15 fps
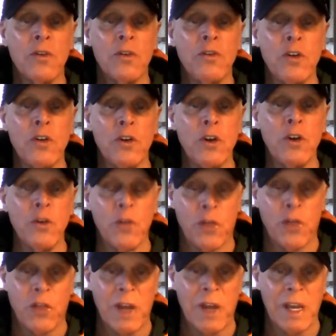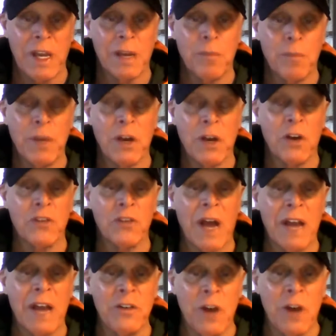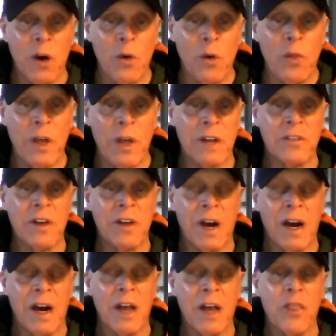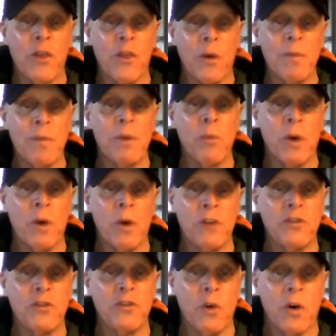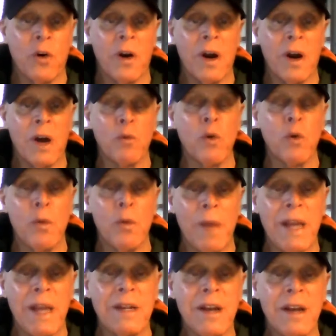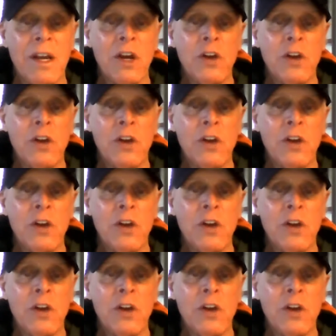"Do you think, because I know that Thurman was your roommate,